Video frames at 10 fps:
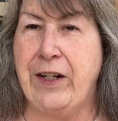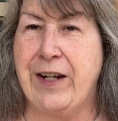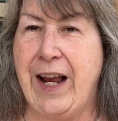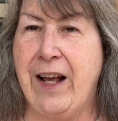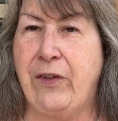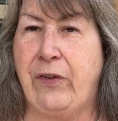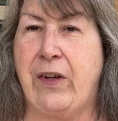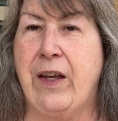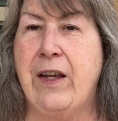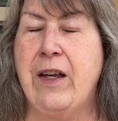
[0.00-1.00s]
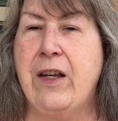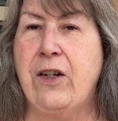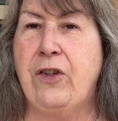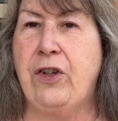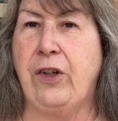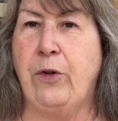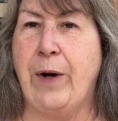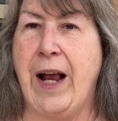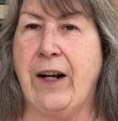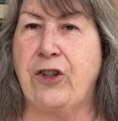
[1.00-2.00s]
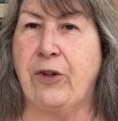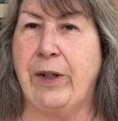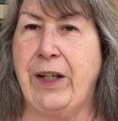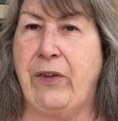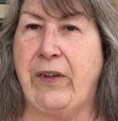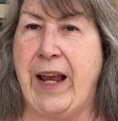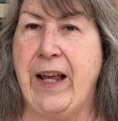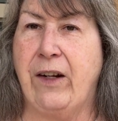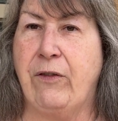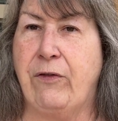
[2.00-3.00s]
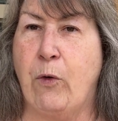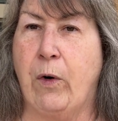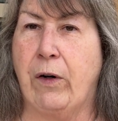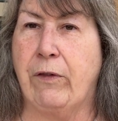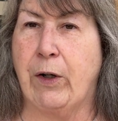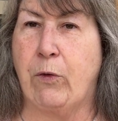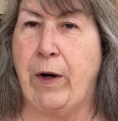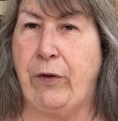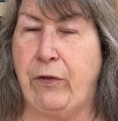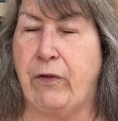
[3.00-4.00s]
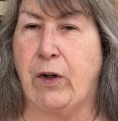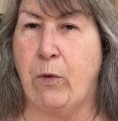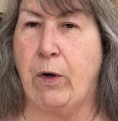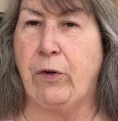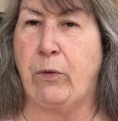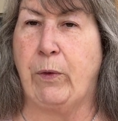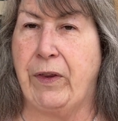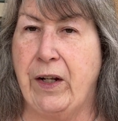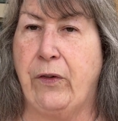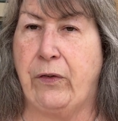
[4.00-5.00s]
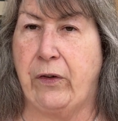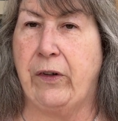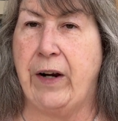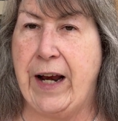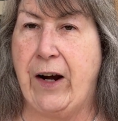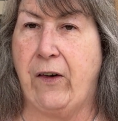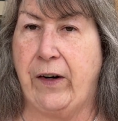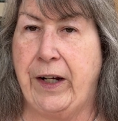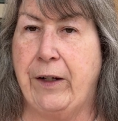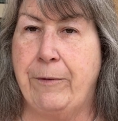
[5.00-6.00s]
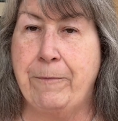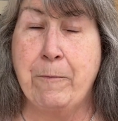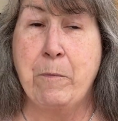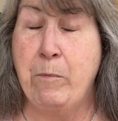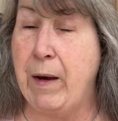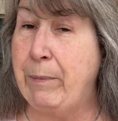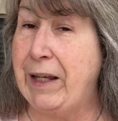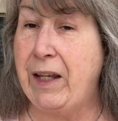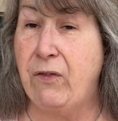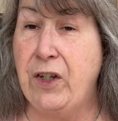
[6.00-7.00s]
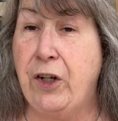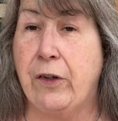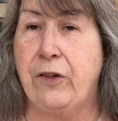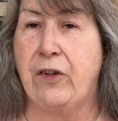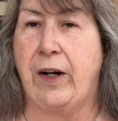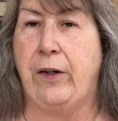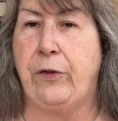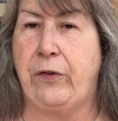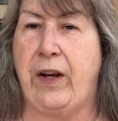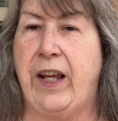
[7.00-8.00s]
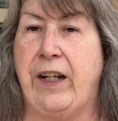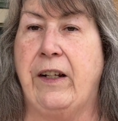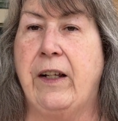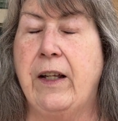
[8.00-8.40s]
task to actually scan for requests for quotes within a certain area, maybe even your entire state.